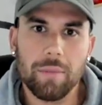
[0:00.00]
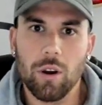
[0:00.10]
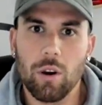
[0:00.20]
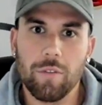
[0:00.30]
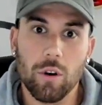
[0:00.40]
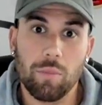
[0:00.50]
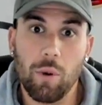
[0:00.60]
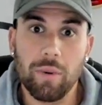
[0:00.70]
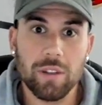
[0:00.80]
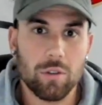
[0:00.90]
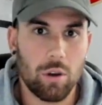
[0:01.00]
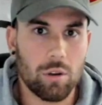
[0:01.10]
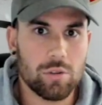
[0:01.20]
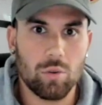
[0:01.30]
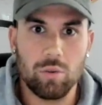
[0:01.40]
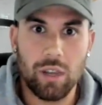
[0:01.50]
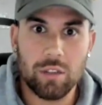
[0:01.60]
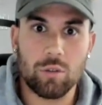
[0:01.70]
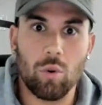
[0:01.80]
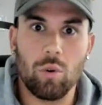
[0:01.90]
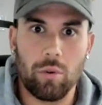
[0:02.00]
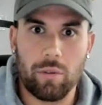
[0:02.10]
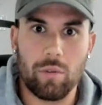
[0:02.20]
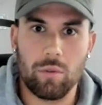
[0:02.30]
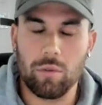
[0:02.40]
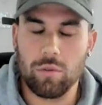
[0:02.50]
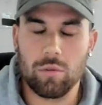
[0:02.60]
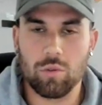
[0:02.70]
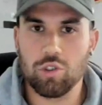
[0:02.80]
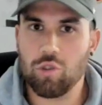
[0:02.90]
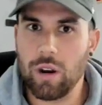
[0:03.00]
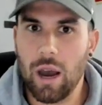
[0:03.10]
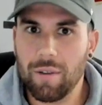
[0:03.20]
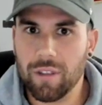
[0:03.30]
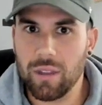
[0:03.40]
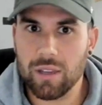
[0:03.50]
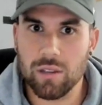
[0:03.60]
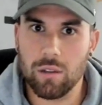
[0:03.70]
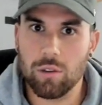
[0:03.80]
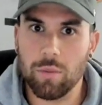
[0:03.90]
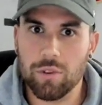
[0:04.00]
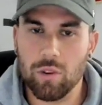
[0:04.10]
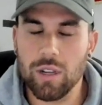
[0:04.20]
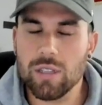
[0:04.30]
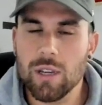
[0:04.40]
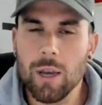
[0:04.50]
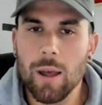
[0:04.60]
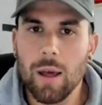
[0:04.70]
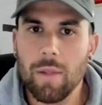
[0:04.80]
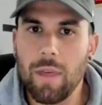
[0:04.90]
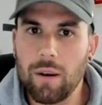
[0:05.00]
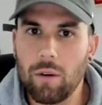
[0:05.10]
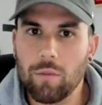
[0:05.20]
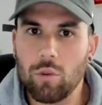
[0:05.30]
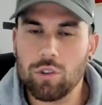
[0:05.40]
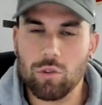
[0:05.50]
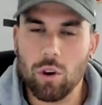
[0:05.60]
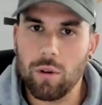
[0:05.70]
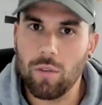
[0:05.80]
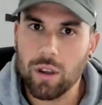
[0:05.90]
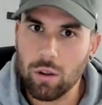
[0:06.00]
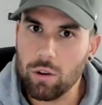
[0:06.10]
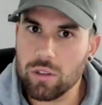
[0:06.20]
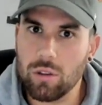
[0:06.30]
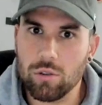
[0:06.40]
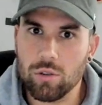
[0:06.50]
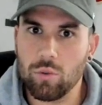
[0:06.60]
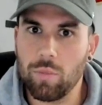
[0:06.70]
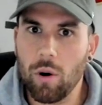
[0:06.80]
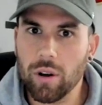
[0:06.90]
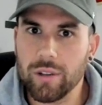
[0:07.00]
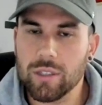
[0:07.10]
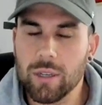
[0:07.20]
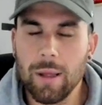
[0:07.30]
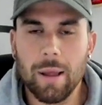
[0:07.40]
If you've got a property that's close or next door or the street after, next to the top streets, then of course you're kind of like close to those good pockets.